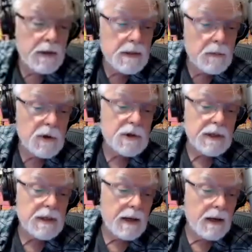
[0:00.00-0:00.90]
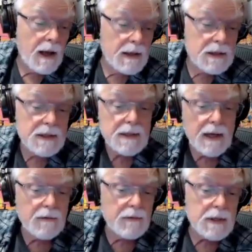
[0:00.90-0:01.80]
emerging technologies
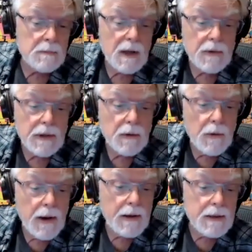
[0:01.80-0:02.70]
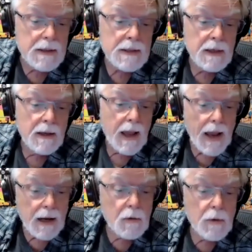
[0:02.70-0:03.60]
kind of exploding around us.
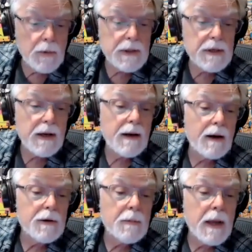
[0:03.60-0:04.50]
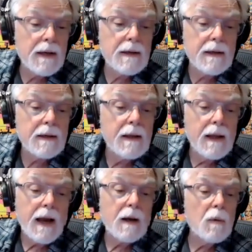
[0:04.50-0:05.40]
How do we retain our humanity?
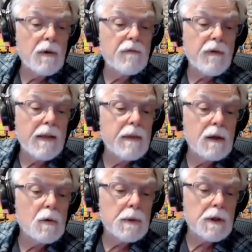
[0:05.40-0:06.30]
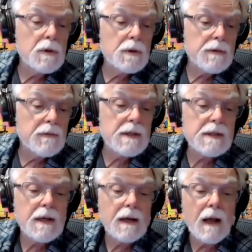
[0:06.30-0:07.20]
How do we find the human use of
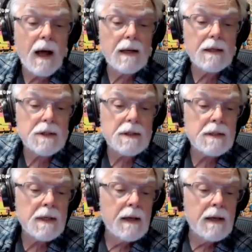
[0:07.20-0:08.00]
these technologies?